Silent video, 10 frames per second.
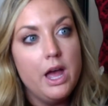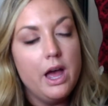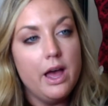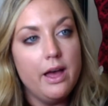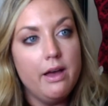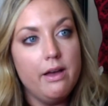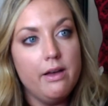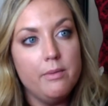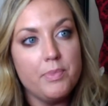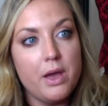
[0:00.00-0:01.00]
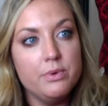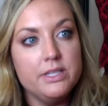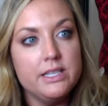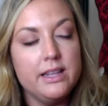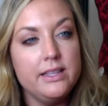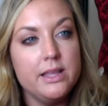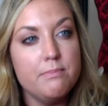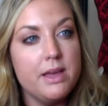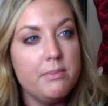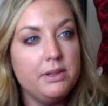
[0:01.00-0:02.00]
I would say like the
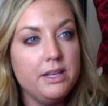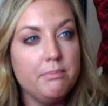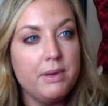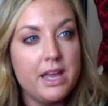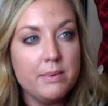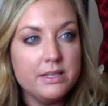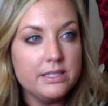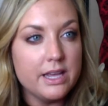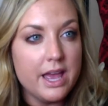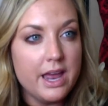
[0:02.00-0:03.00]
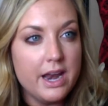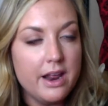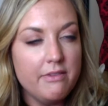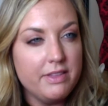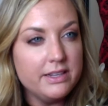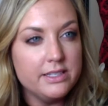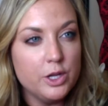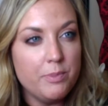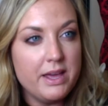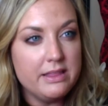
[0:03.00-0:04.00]
Maybelline Baby Skin, if they
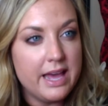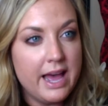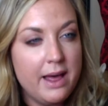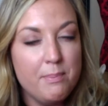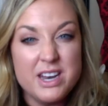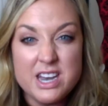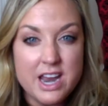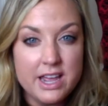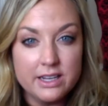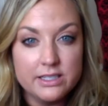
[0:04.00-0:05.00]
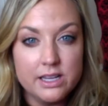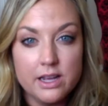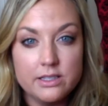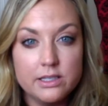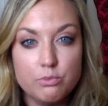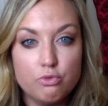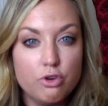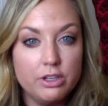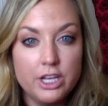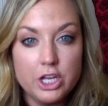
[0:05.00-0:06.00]
still make that, but NYX has some
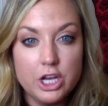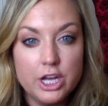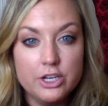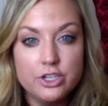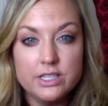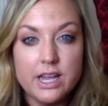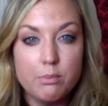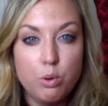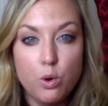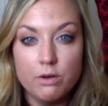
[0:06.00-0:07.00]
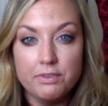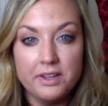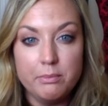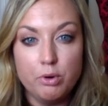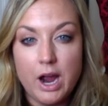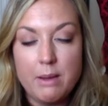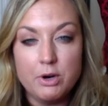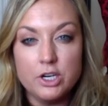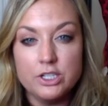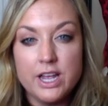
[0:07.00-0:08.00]
really good, just like pore filling
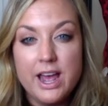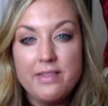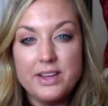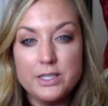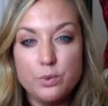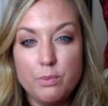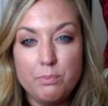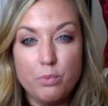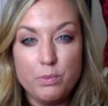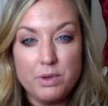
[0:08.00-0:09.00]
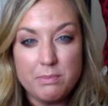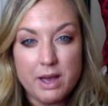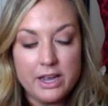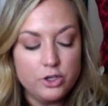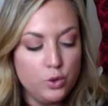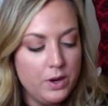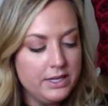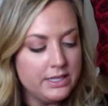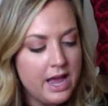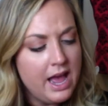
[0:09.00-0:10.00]
primers. That's what would be my choice.